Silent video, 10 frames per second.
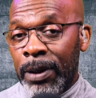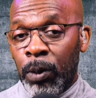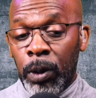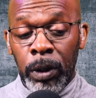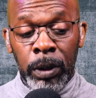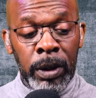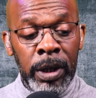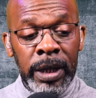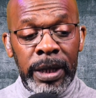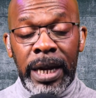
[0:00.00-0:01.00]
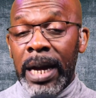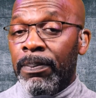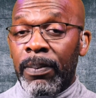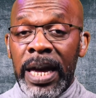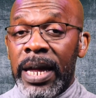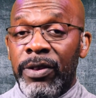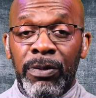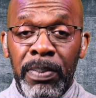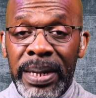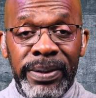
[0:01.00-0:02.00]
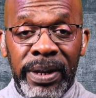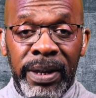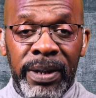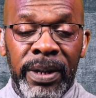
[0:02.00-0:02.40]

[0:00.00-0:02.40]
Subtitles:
will keep kids busy.